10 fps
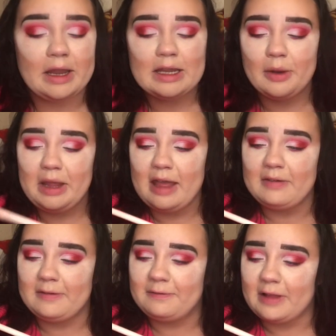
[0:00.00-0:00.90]
and now I have
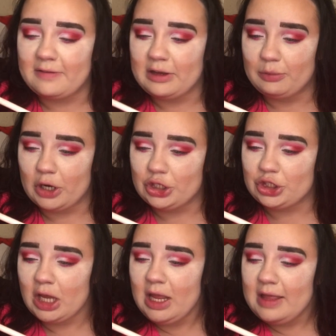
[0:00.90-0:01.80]
a fluffy brush.
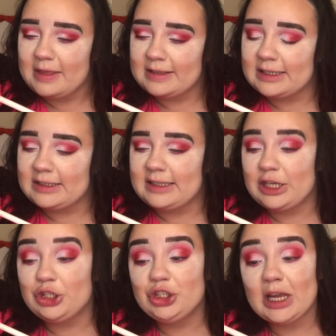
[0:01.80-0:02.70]
This is the
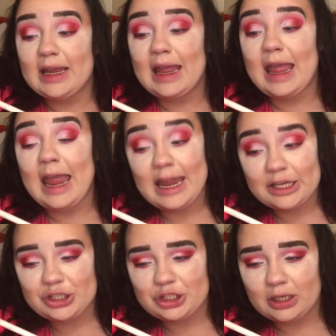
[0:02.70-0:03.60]

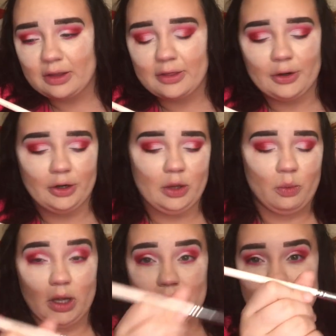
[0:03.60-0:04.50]

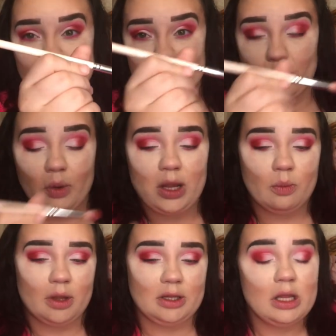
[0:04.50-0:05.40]
JH31, the white
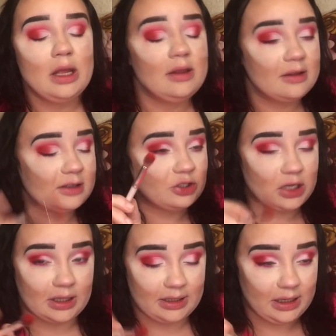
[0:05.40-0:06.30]
one. This is
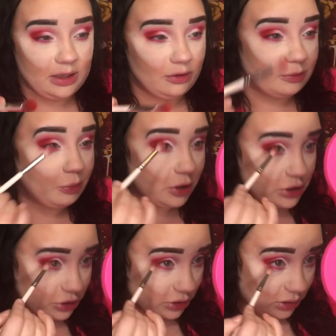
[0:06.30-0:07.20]
Jaclyn Hill's
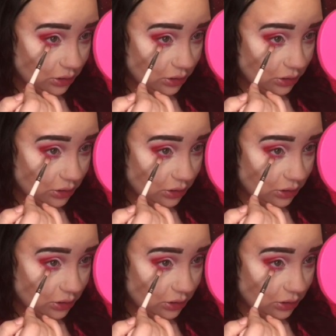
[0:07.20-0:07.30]
brush,